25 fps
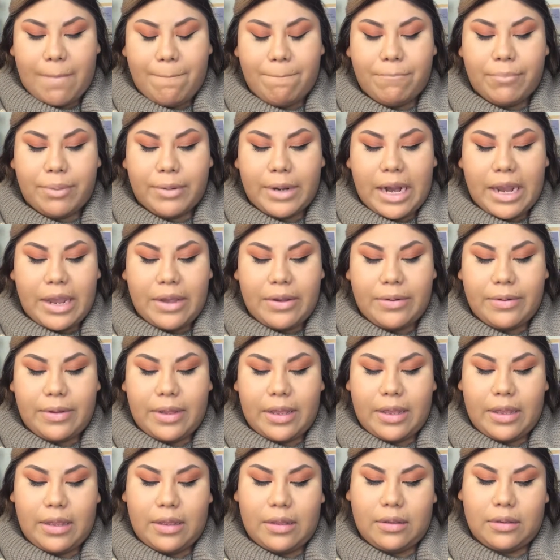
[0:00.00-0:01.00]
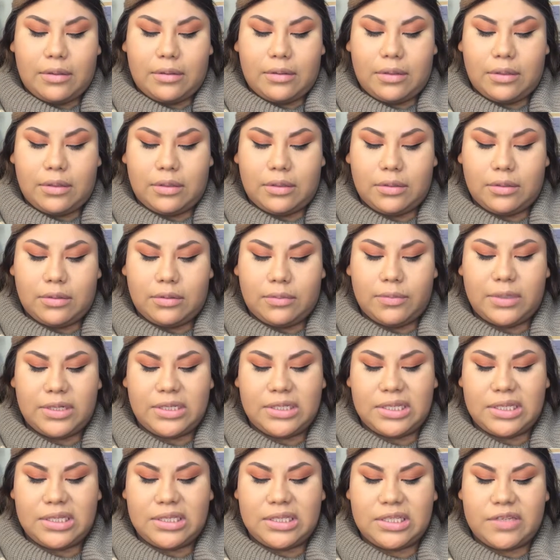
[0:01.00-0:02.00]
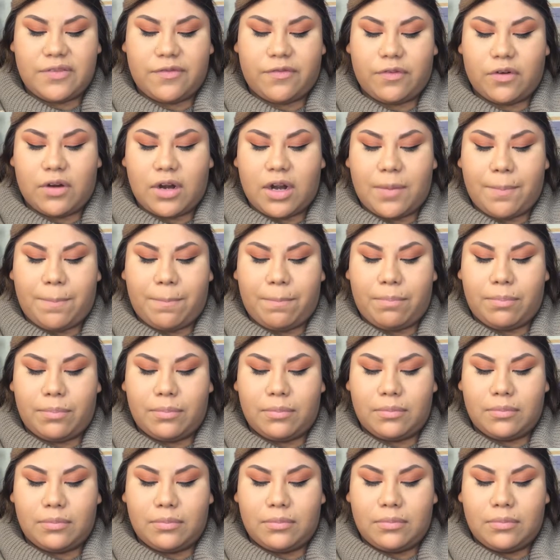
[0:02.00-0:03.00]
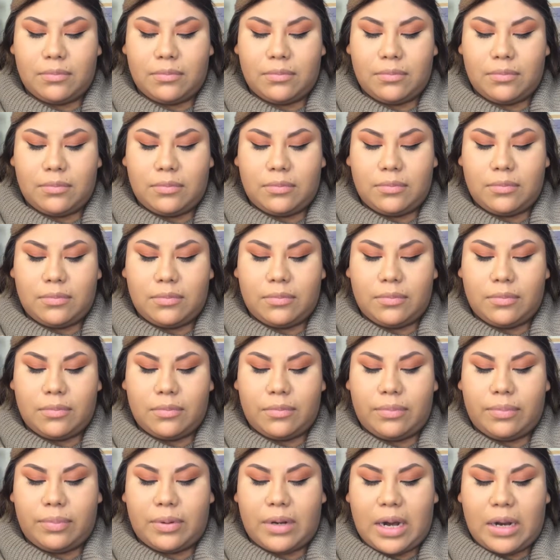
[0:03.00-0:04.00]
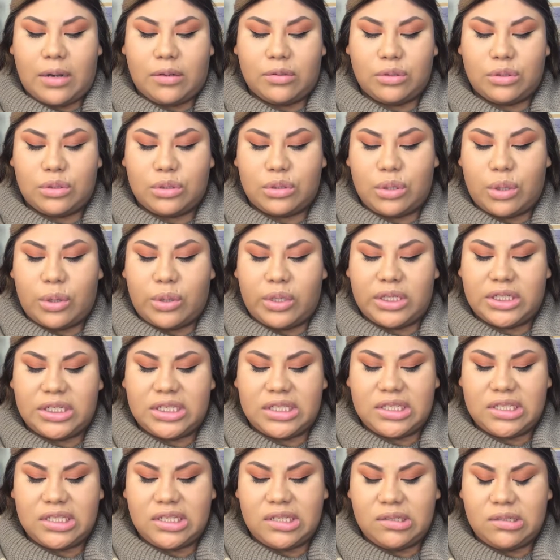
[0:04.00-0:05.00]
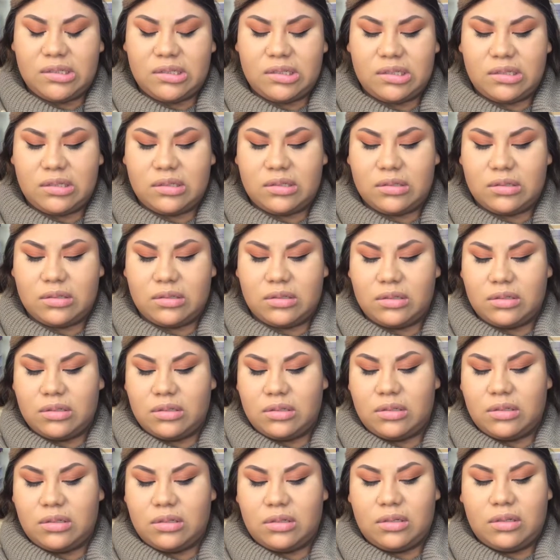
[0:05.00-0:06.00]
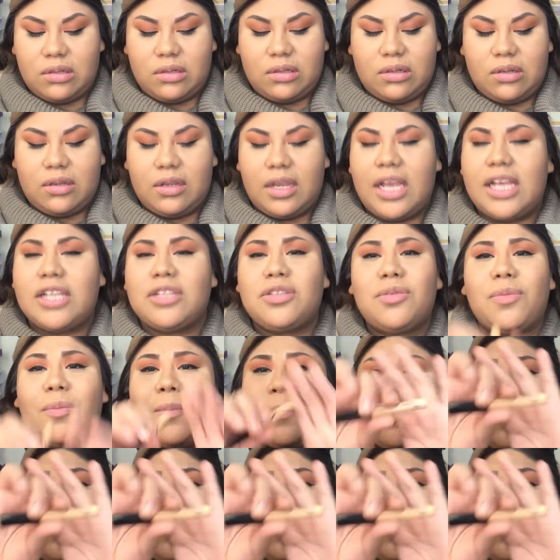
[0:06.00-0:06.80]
brow, what is it? Sephora brow source self. Es un